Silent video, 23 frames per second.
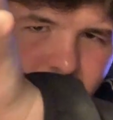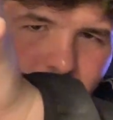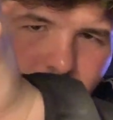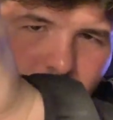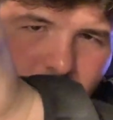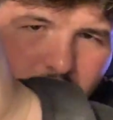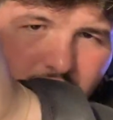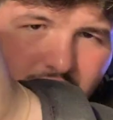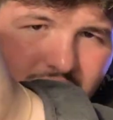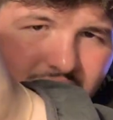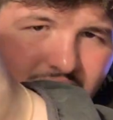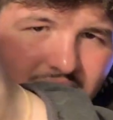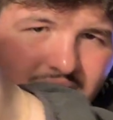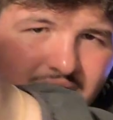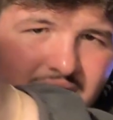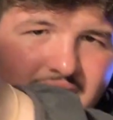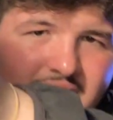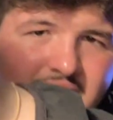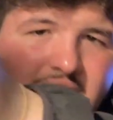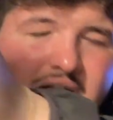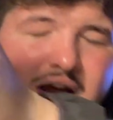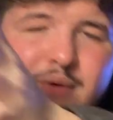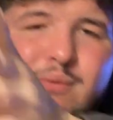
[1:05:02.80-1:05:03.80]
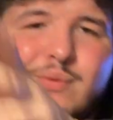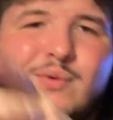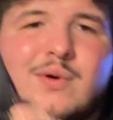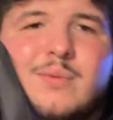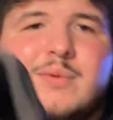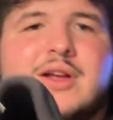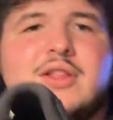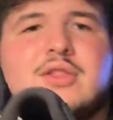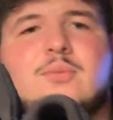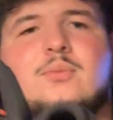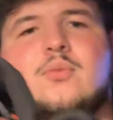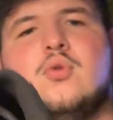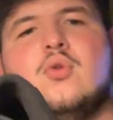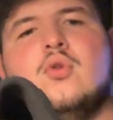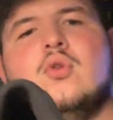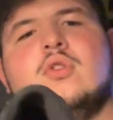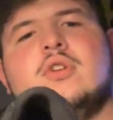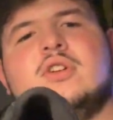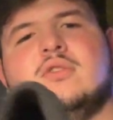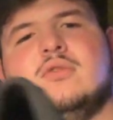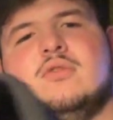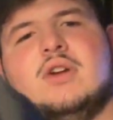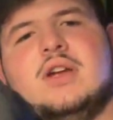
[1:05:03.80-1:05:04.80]
ruined. I wore them on the
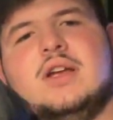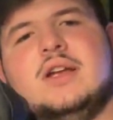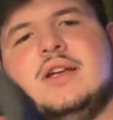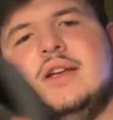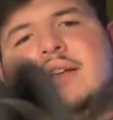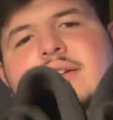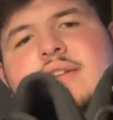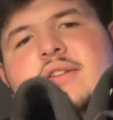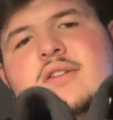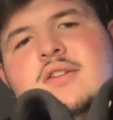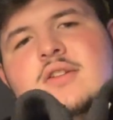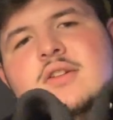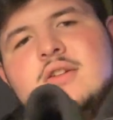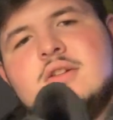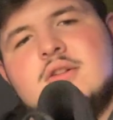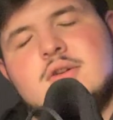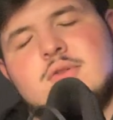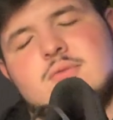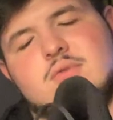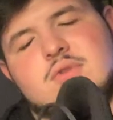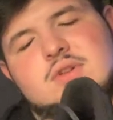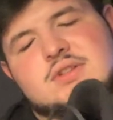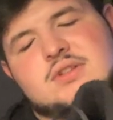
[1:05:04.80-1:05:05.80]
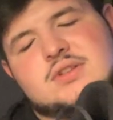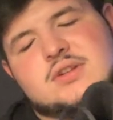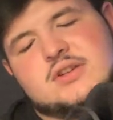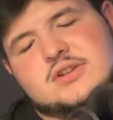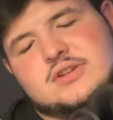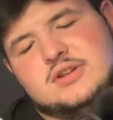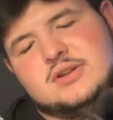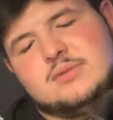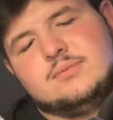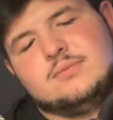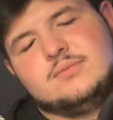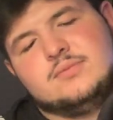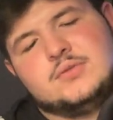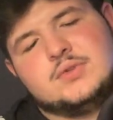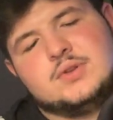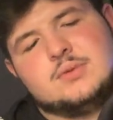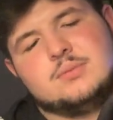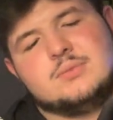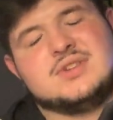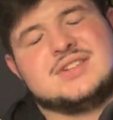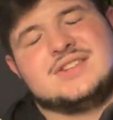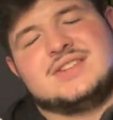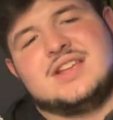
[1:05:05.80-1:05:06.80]
pouring rain one time.
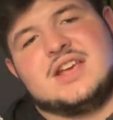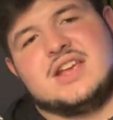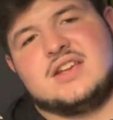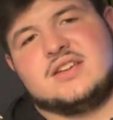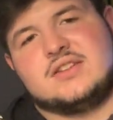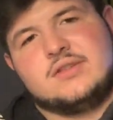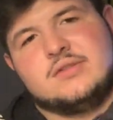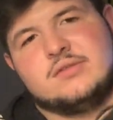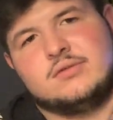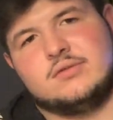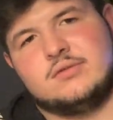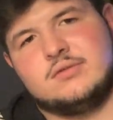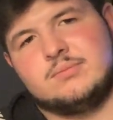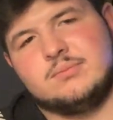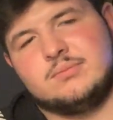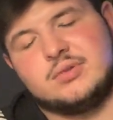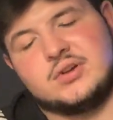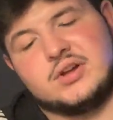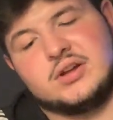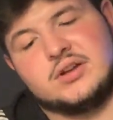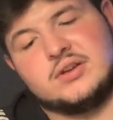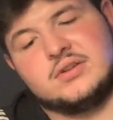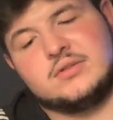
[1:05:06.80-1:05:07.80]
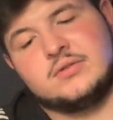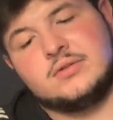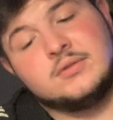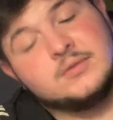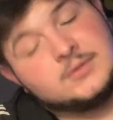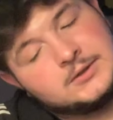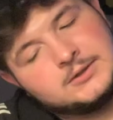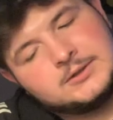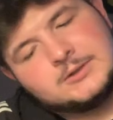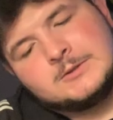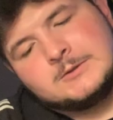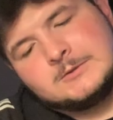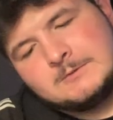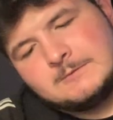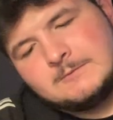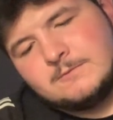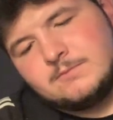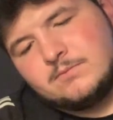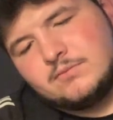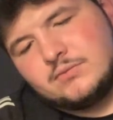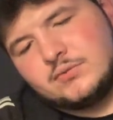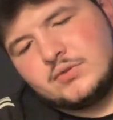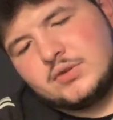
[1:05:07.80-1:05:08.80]
Mistake, but
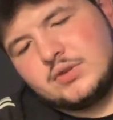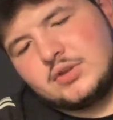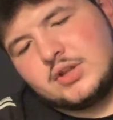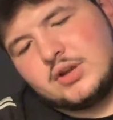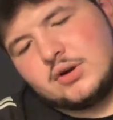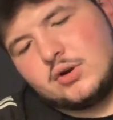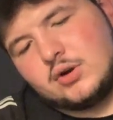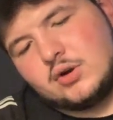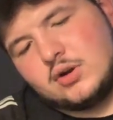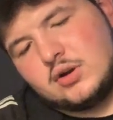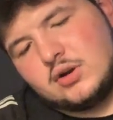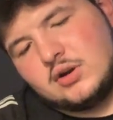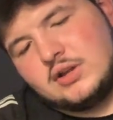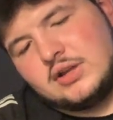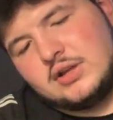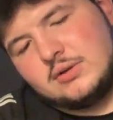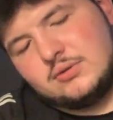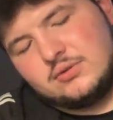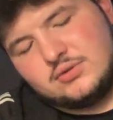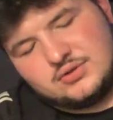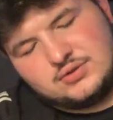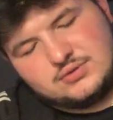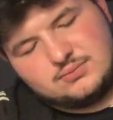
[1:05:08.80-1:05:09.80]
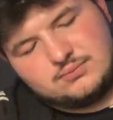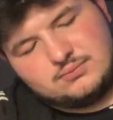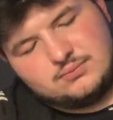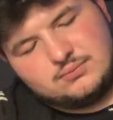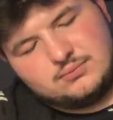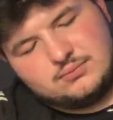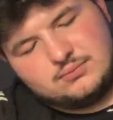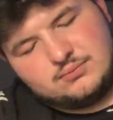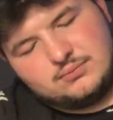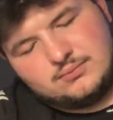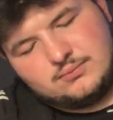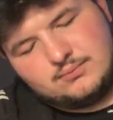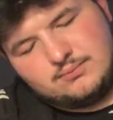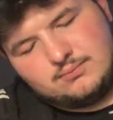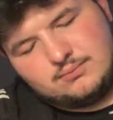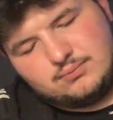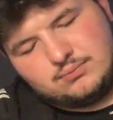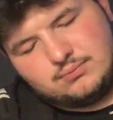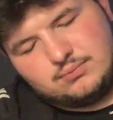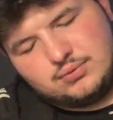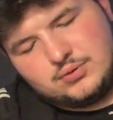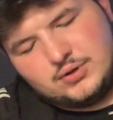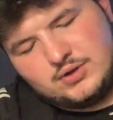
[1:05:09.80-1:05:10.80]
there were, it was
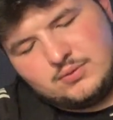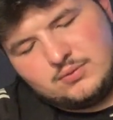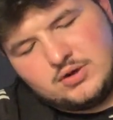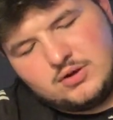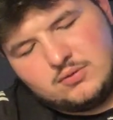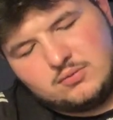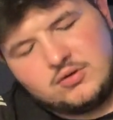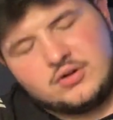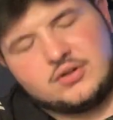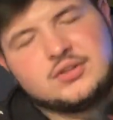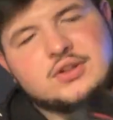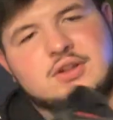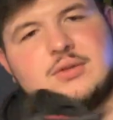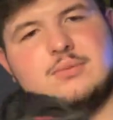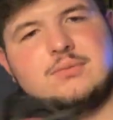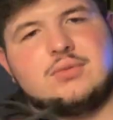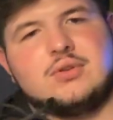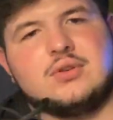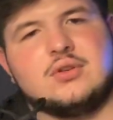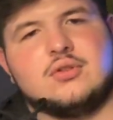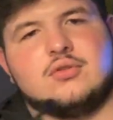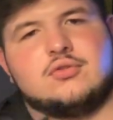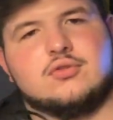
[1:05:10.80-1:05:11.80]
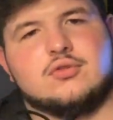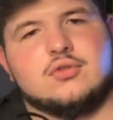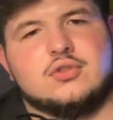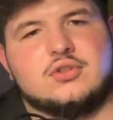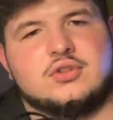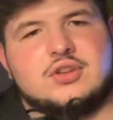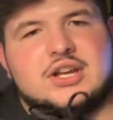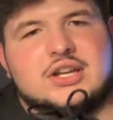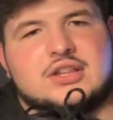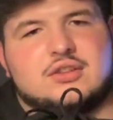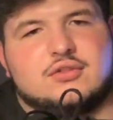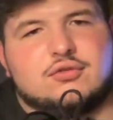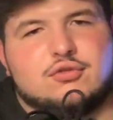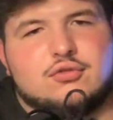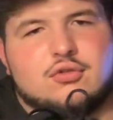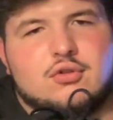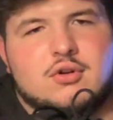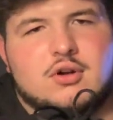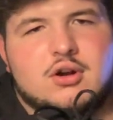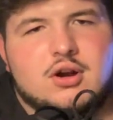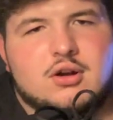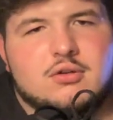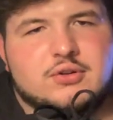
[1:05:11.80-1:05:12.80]
pretty well worth it. Beautiful. We got the
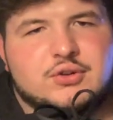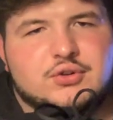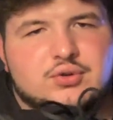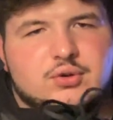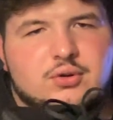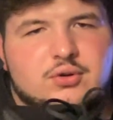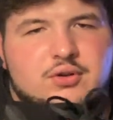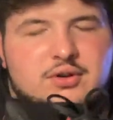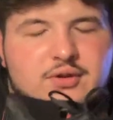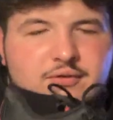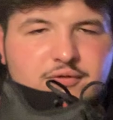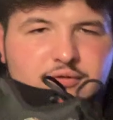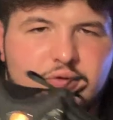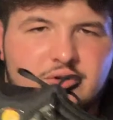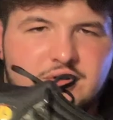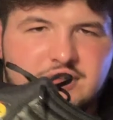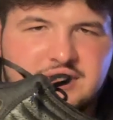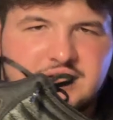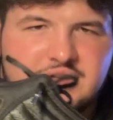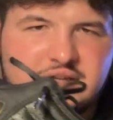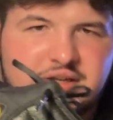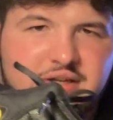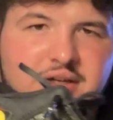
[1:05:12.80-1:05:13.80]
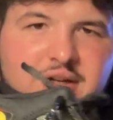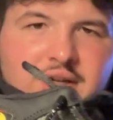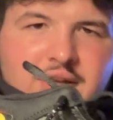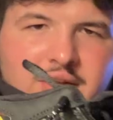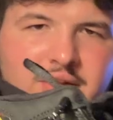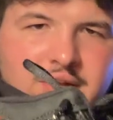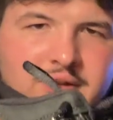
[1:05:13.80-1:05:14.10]
Ferrari Jordan 14